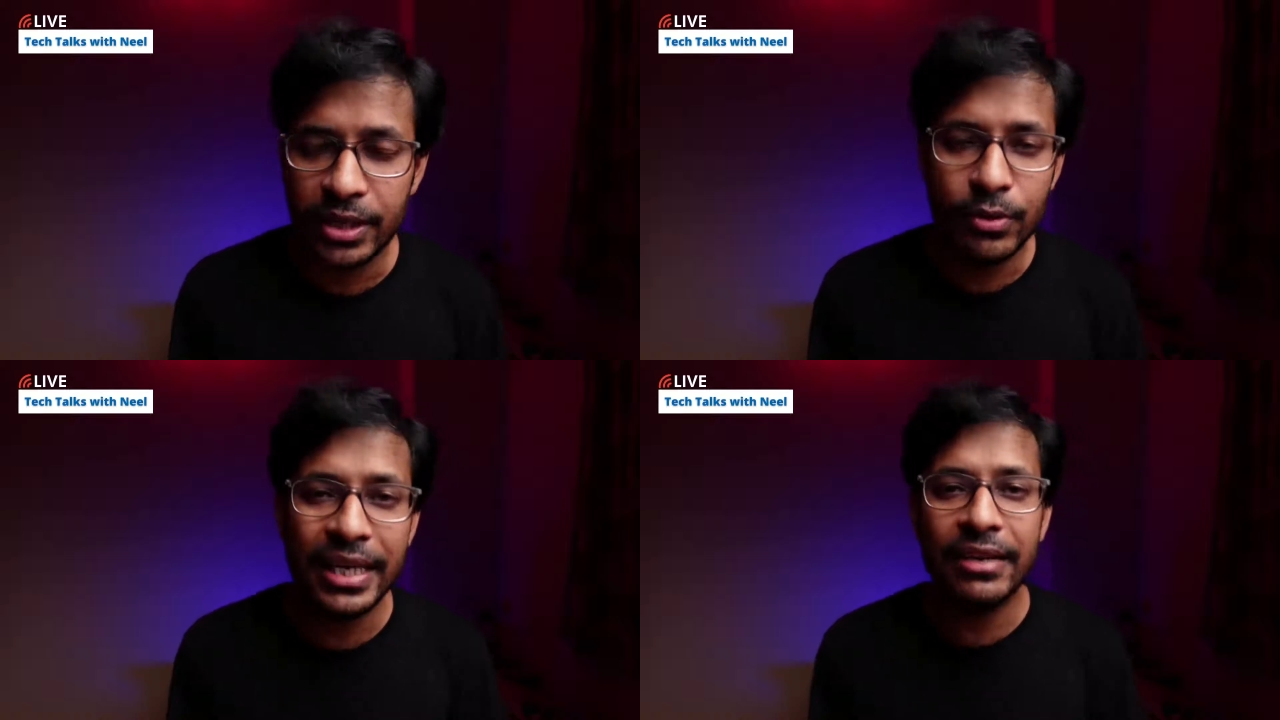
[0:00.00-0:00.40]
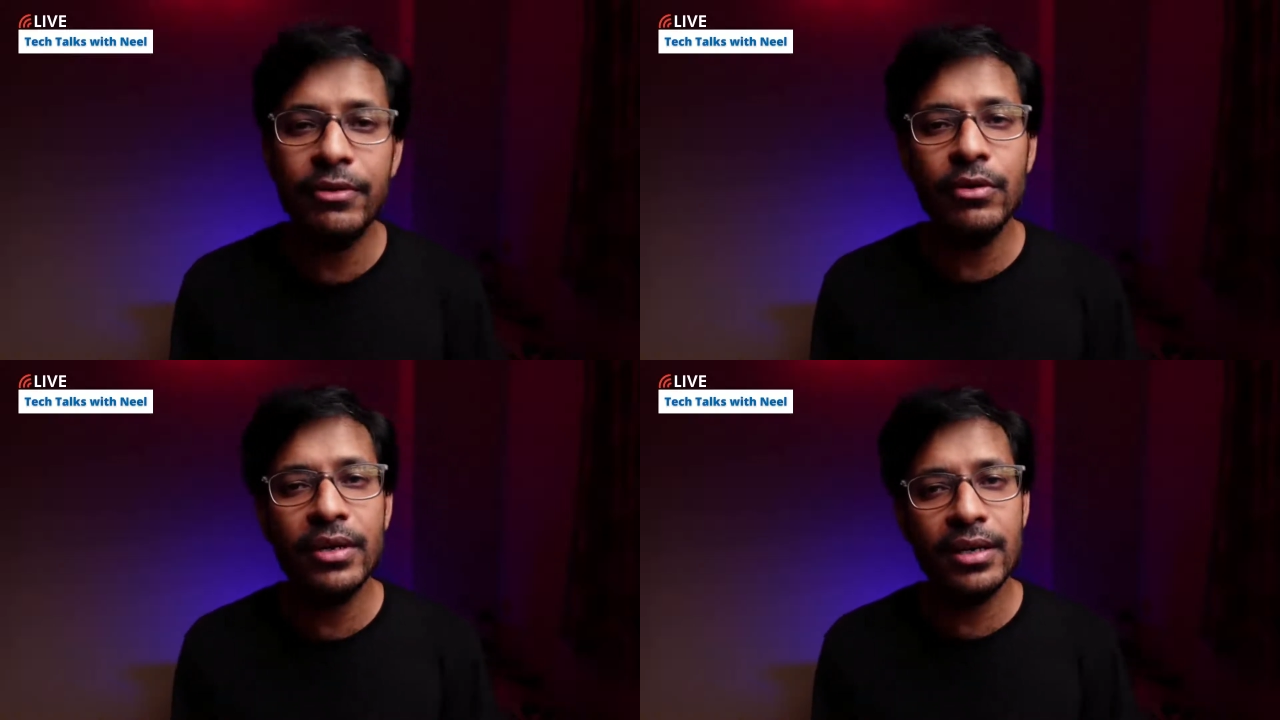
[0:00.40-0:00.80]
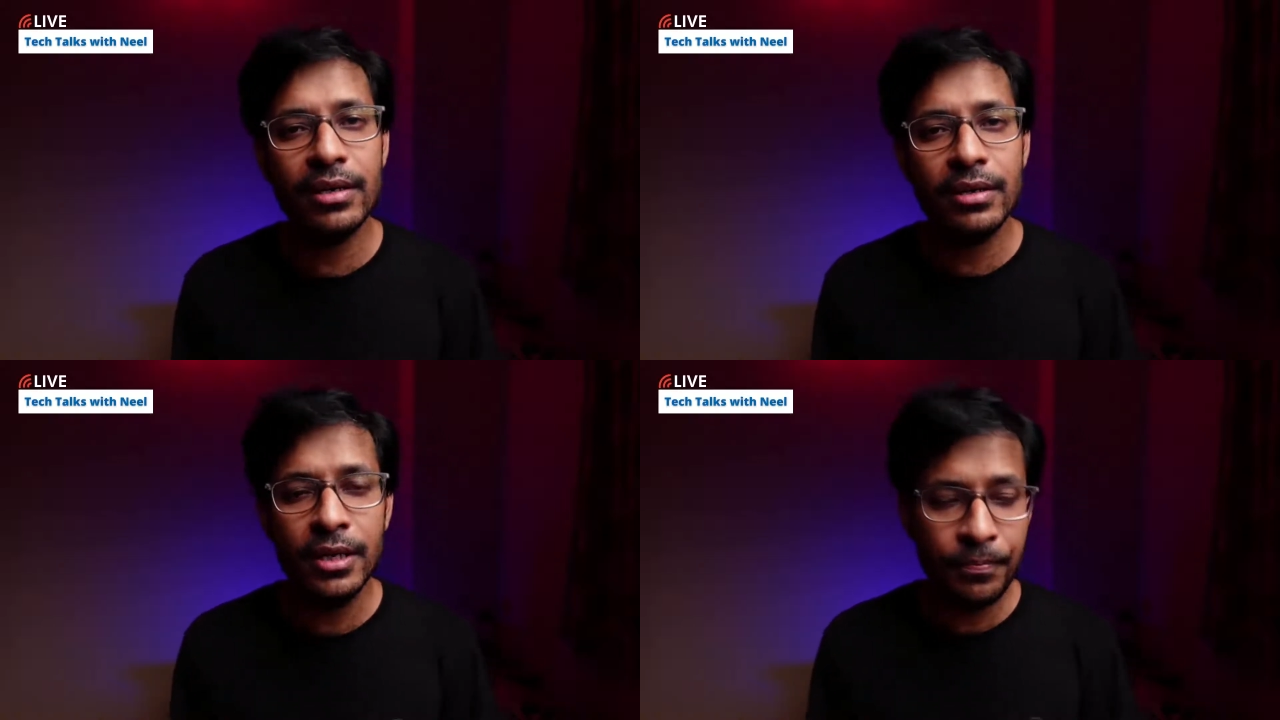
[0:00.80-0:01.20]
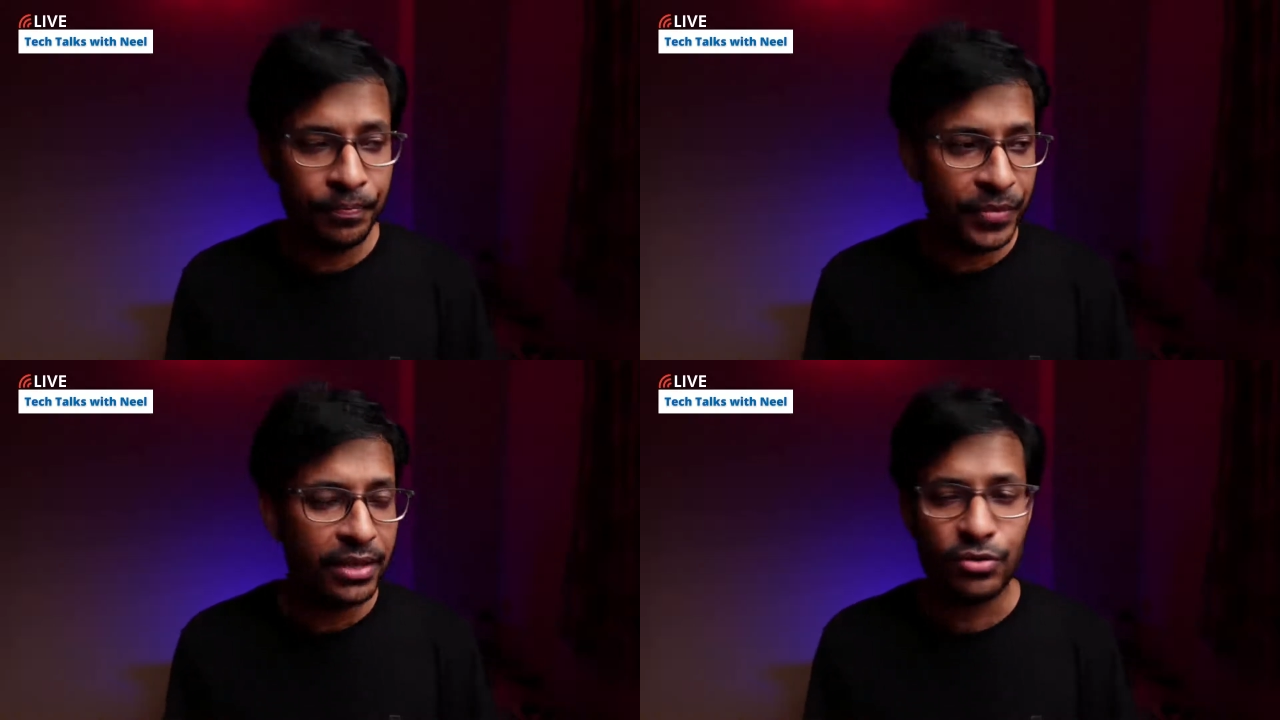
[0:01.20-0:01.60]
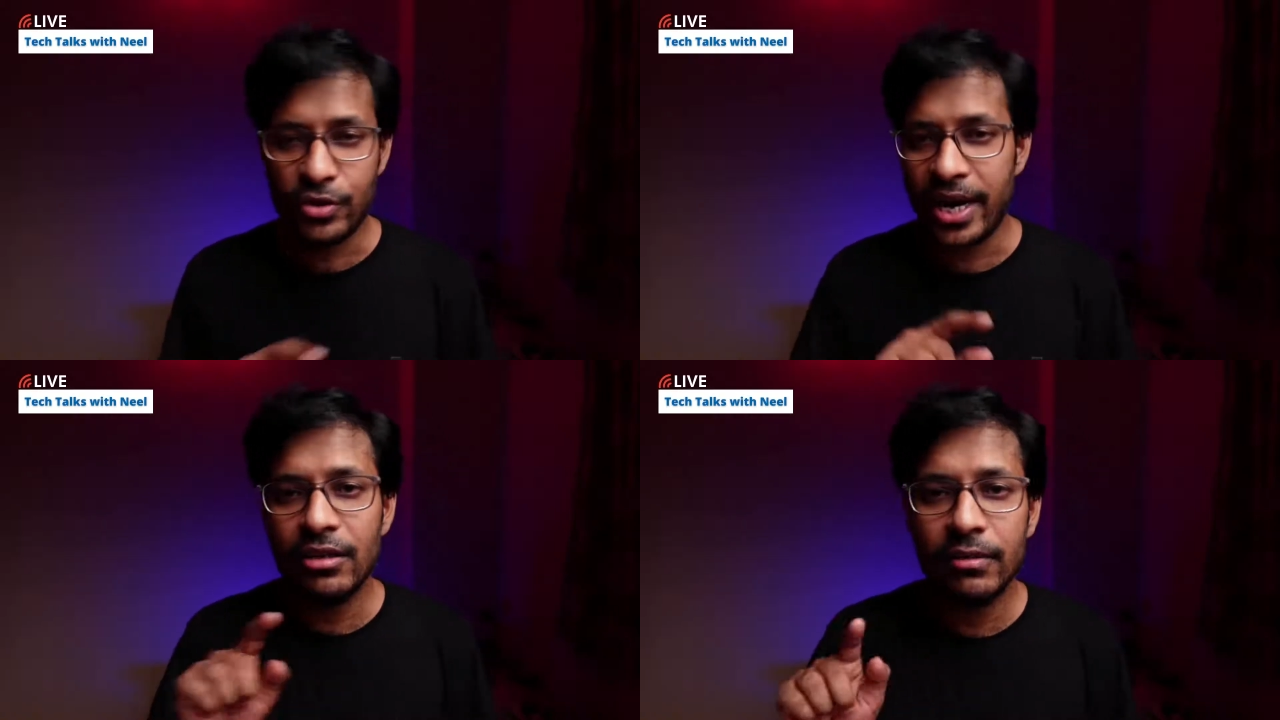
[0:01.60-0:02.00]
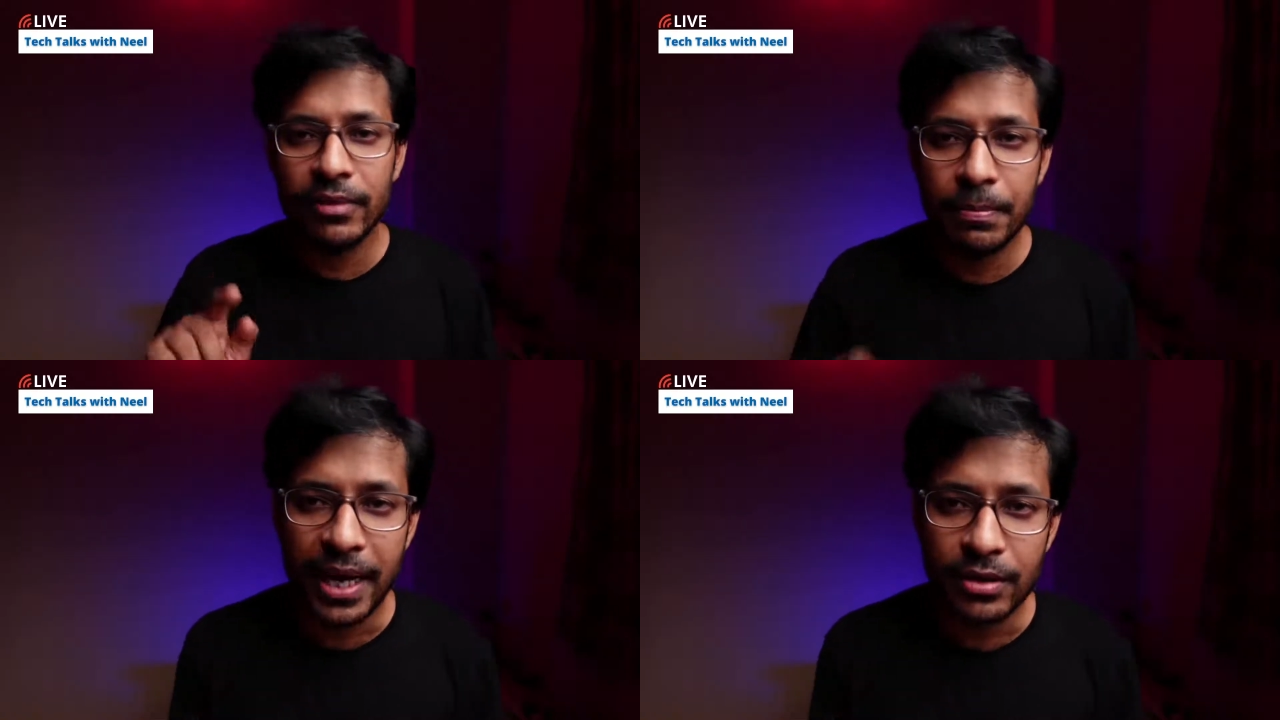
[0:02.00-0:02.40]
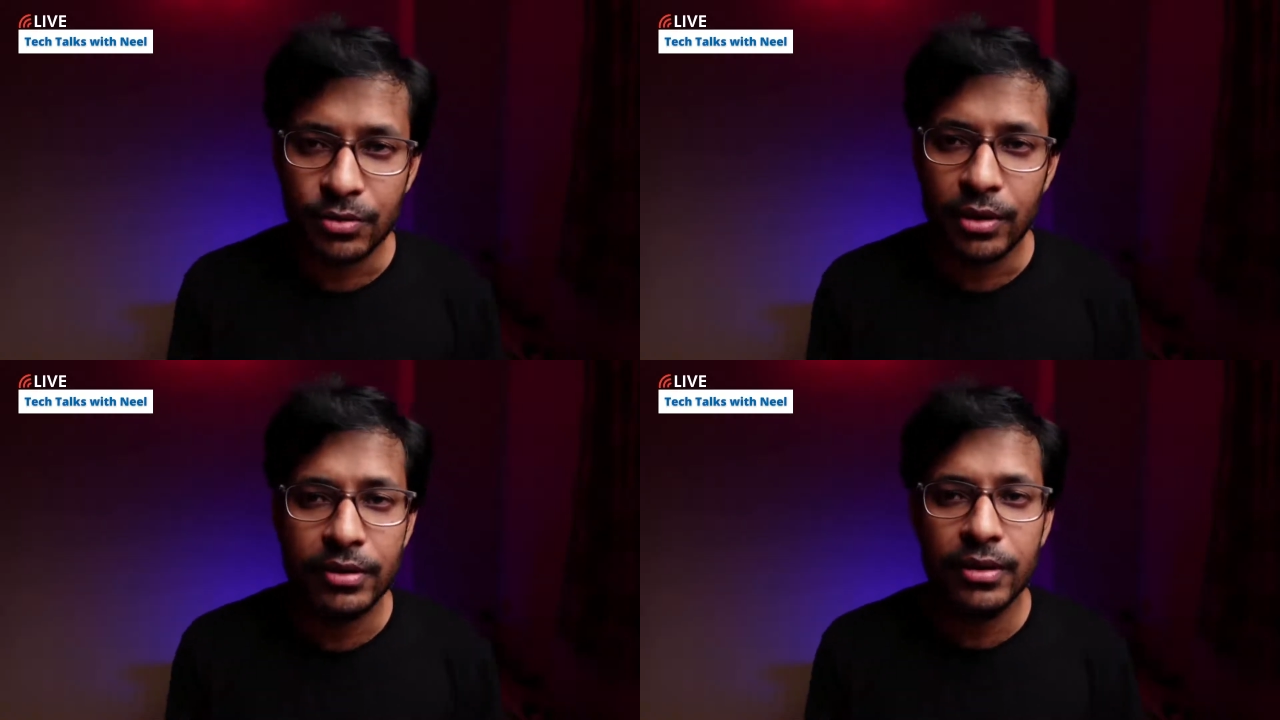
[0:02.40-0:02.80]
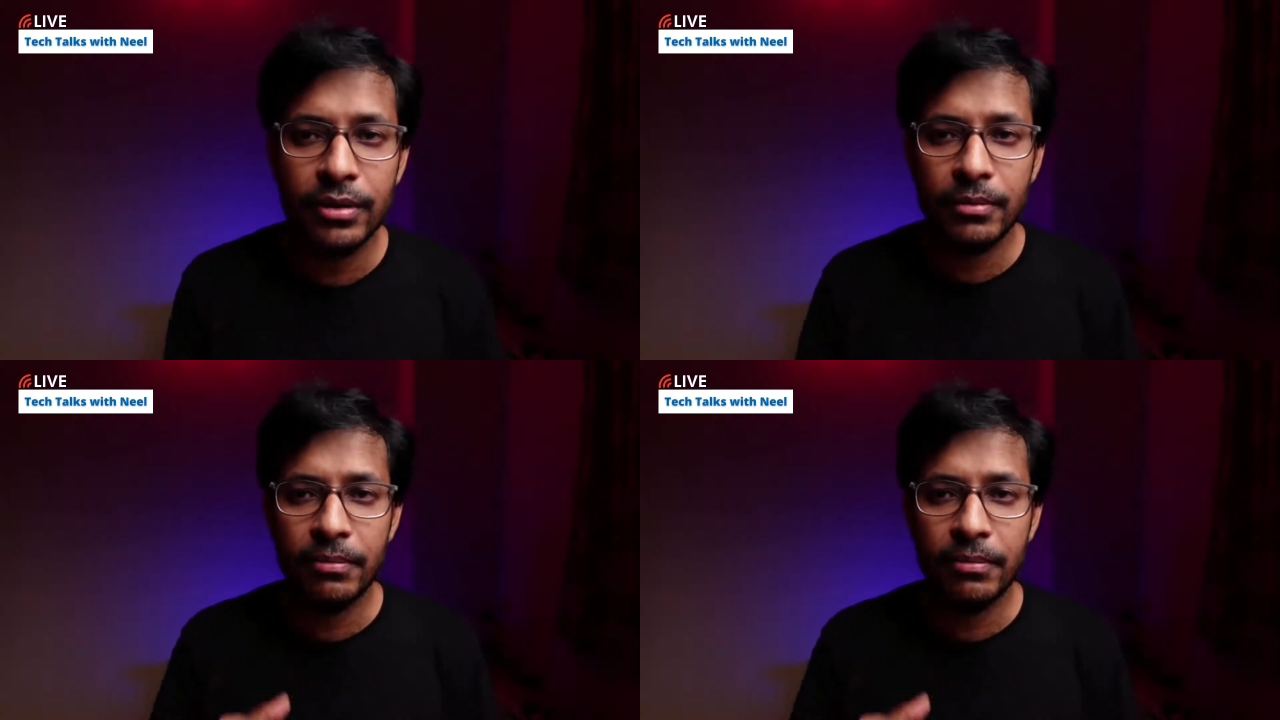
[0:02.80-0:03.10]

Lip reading: It will give you the strength of the password